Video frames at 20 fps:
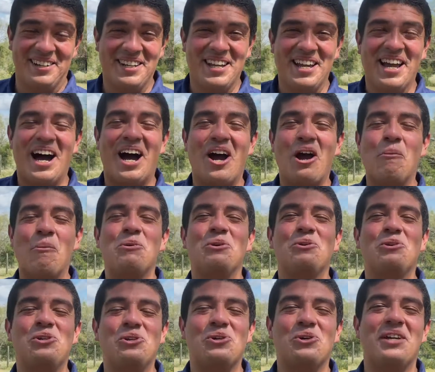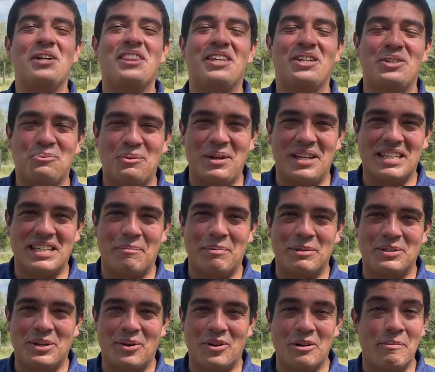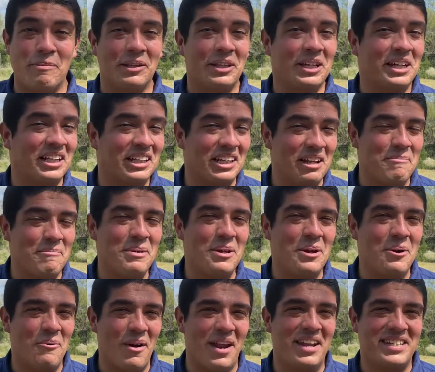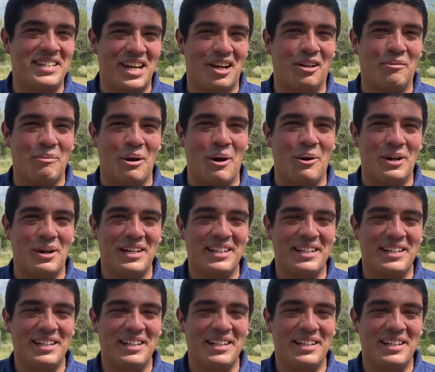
I hope you enjoyed this week's episode about the Colombian Red-Tailed Boa.